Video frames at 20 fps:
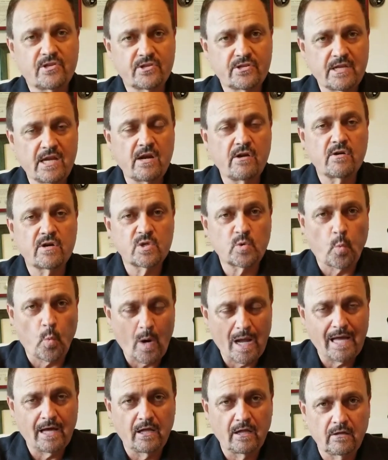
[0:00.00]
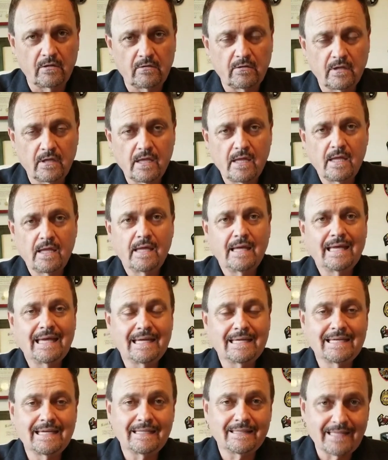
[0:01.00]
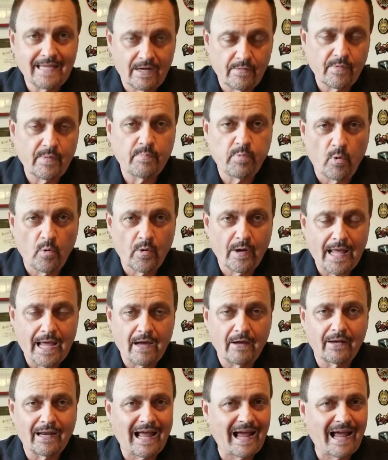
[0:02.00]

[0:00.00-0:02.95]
is there as well and get that report out.